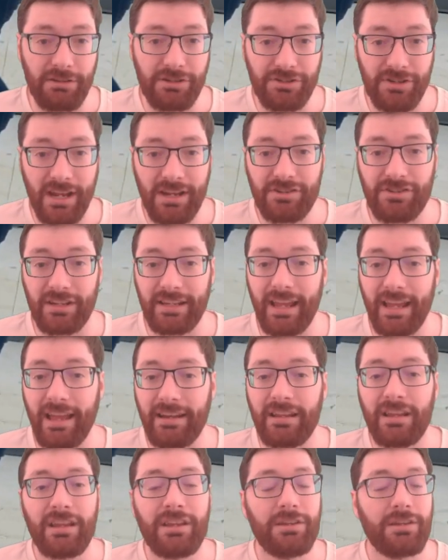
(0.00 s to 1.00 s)
exchange,
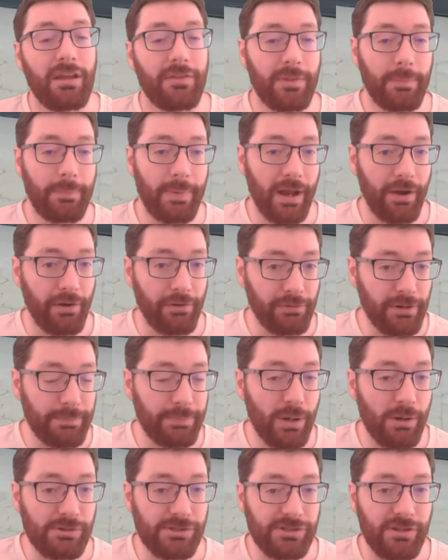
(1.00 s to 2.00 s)
again, you got the parry
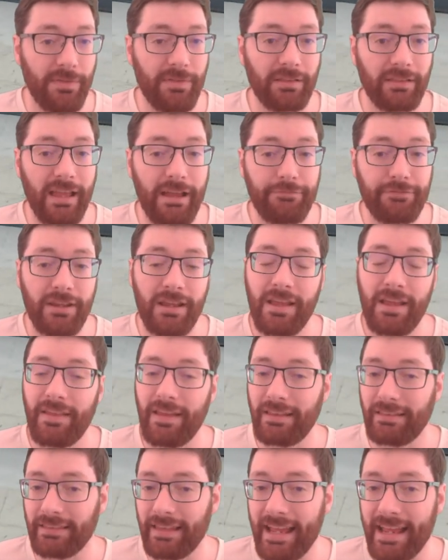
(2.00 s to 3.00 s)
repost on the left.
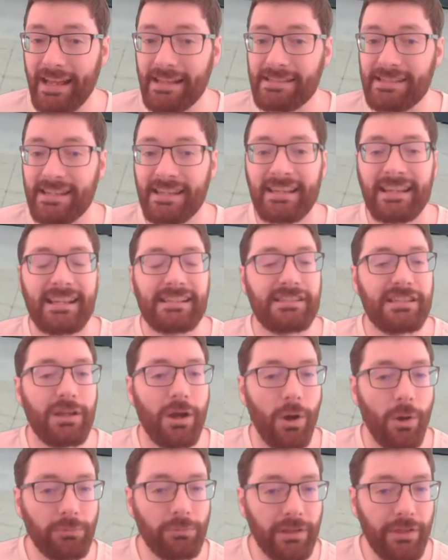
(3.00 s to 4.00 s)
It lands. It's the
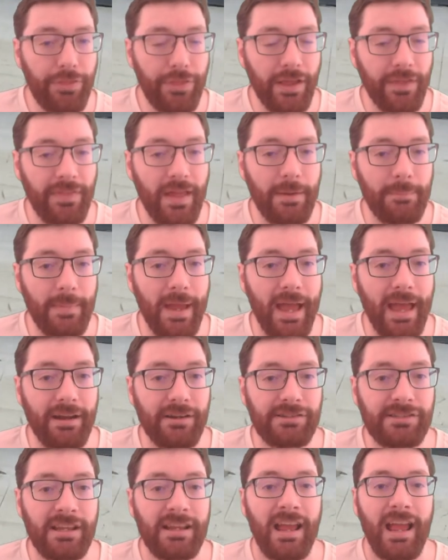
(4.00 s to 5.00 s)
only thing that
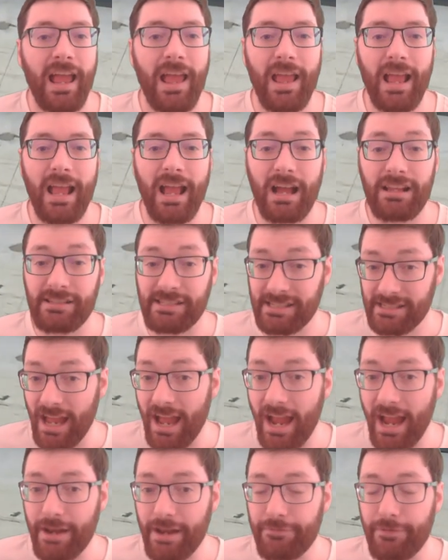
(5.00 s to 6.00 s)
matters
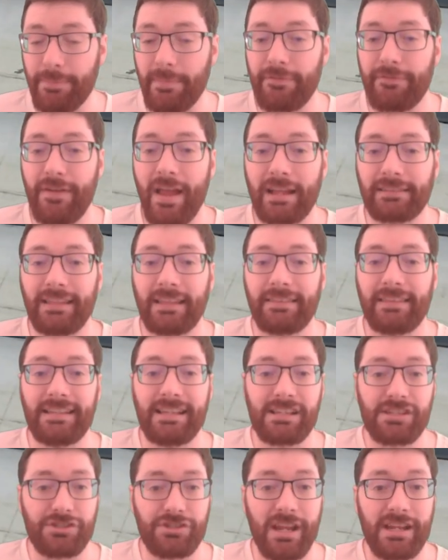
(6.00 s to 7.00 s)
aside from the fact that the
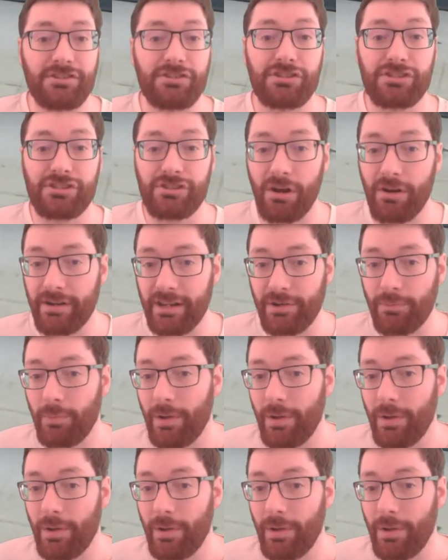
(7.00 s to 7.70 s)
exchange started